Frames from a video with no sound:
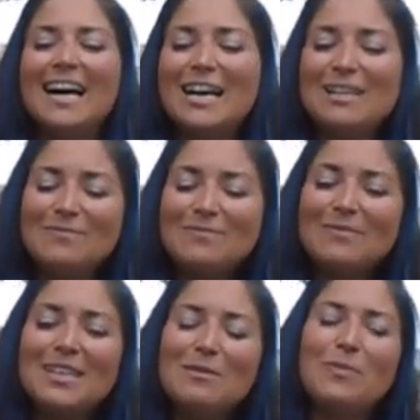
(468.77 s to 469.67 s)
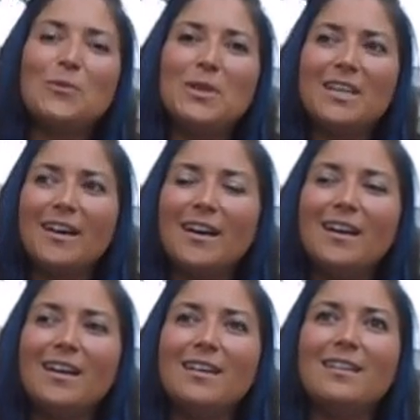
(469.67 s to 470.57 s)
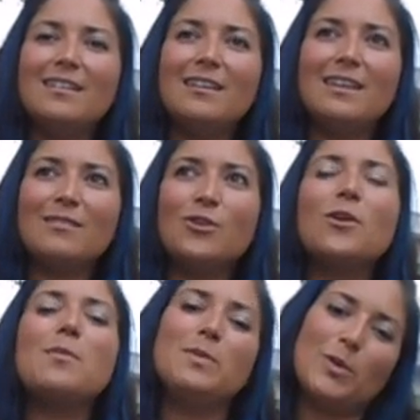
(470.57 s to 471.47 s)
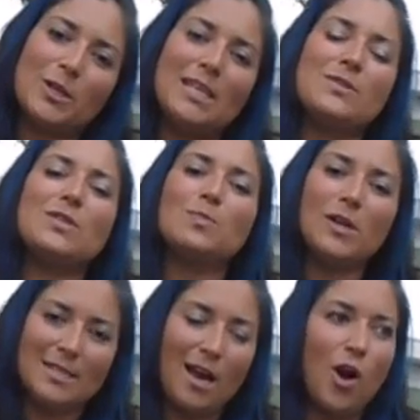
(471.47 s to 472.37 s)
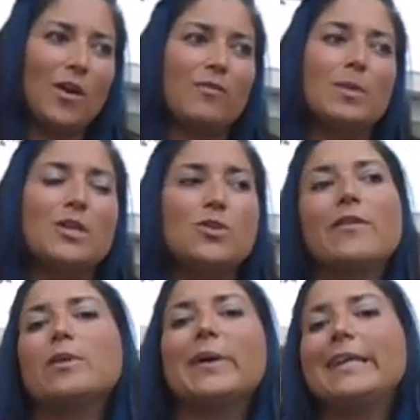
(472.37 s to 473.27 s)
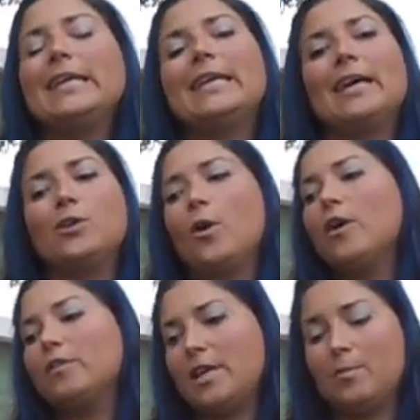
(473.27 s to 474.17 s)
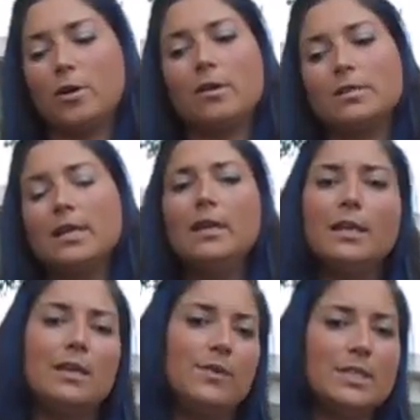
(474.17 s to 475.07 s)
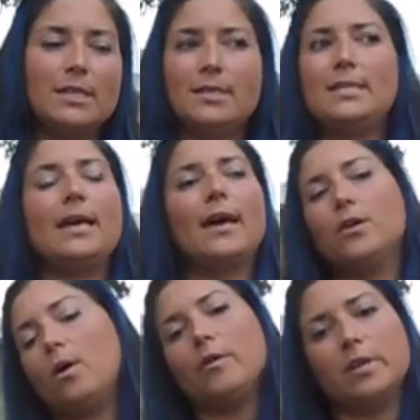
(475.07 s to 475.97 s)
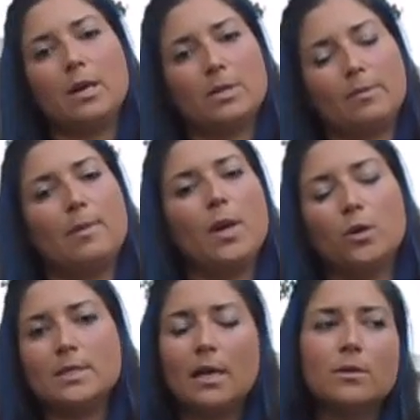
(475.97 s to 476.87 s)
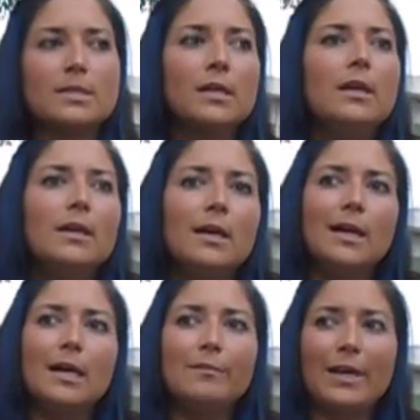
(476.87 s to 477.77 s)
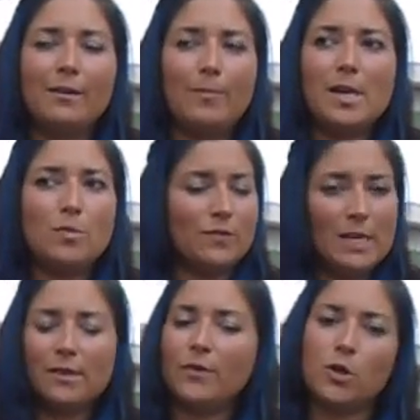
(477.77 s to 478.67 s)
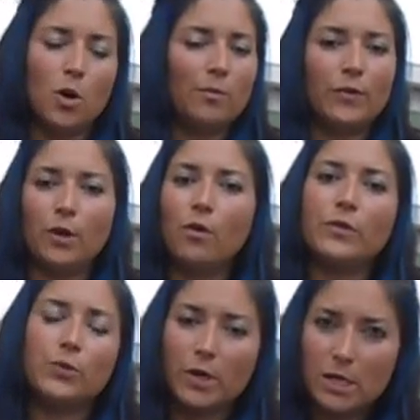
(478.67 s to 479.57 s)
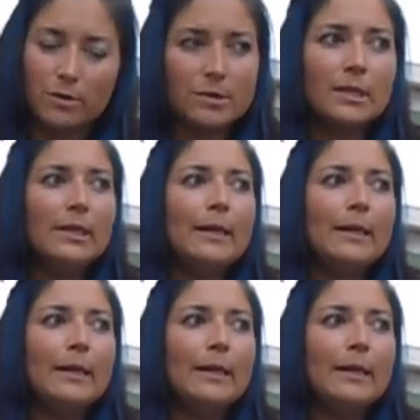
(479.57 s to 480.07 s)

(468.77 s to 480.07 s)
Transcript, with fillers: um, but we, uh, growing up in Berkley, it was a small town. Everybody knew everybody. I knew all the neighbors. Even to this day, I know all the neighbors at my parents' house. Um, and I've been moved out of her home for over 20 years.